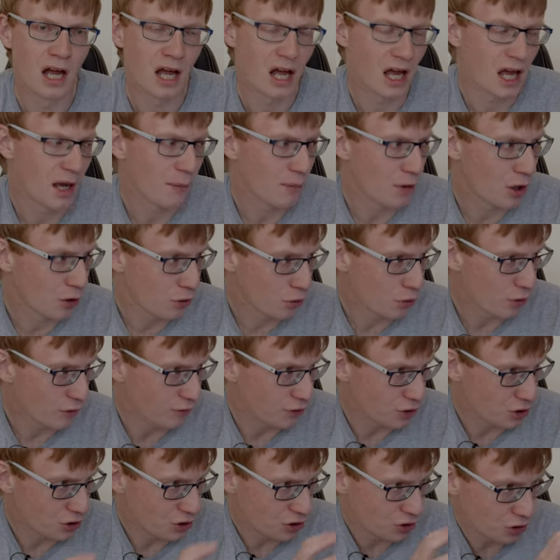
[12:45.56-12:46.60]
Um, although if
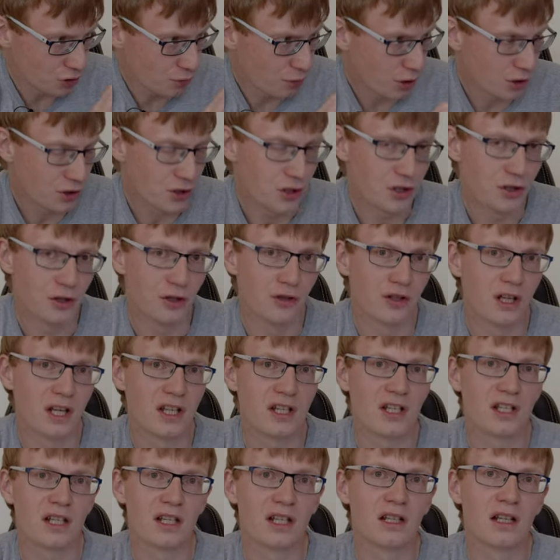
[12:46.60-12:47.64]
you do want to do
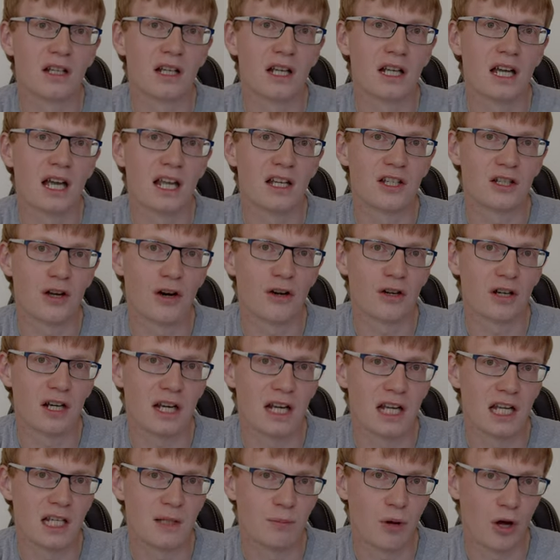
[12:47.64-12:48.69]
this, it
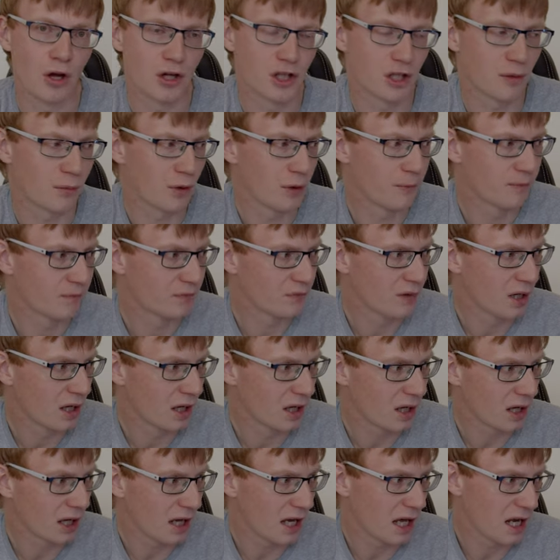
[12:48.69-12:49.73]
certainly is possible.
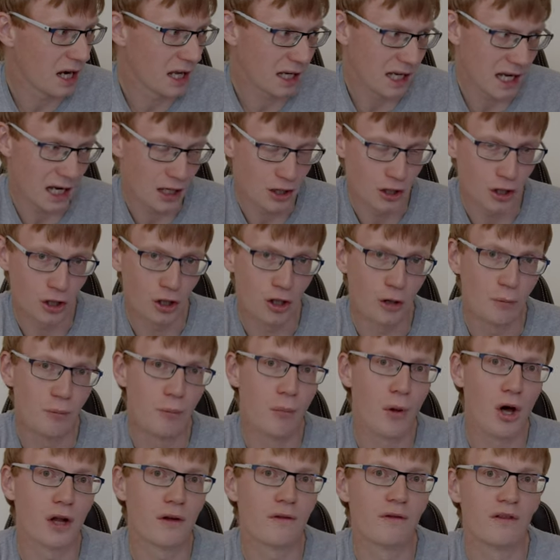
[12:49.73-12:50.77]
And again, you could
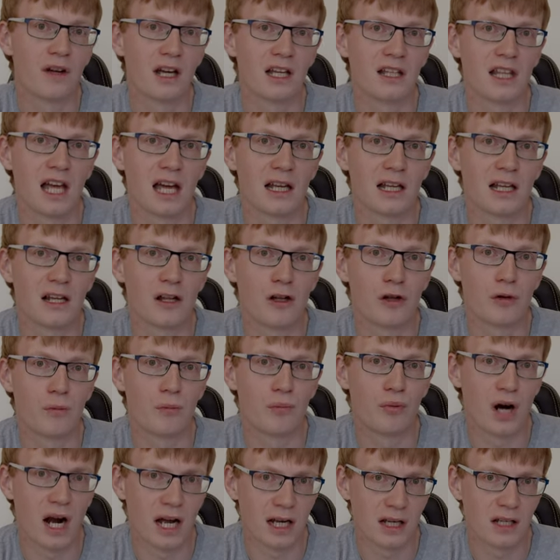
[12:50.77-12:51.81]
modify that little
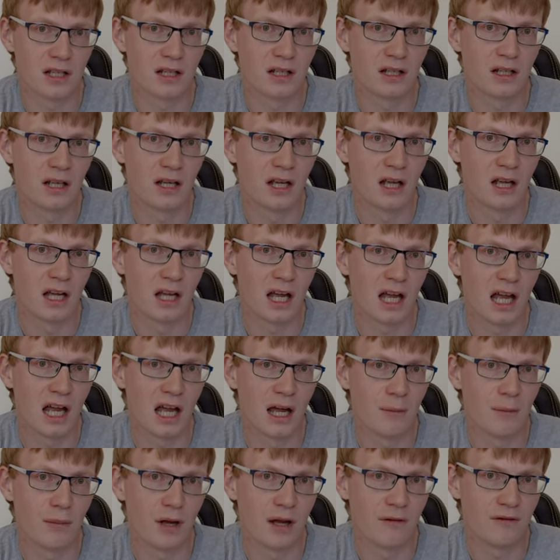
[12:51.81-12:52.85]
bracket
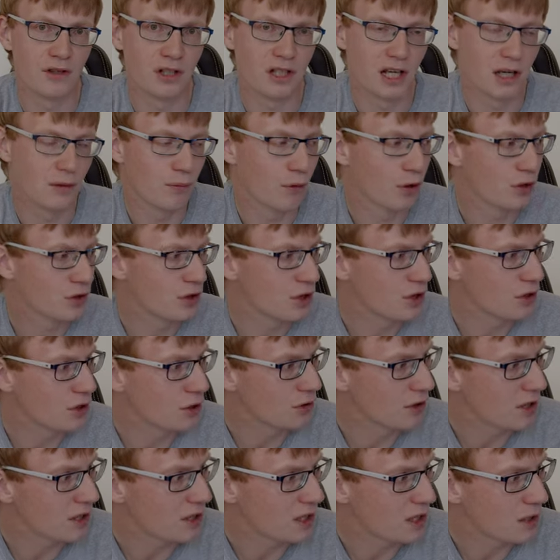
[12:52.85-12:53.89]
um, if you did want to
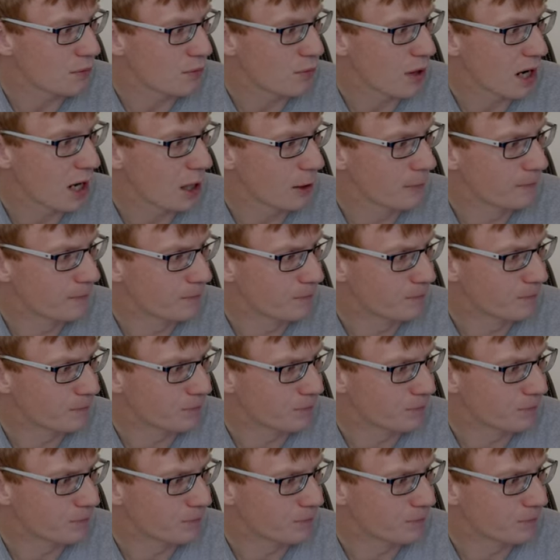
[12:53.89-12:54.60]
do this as well.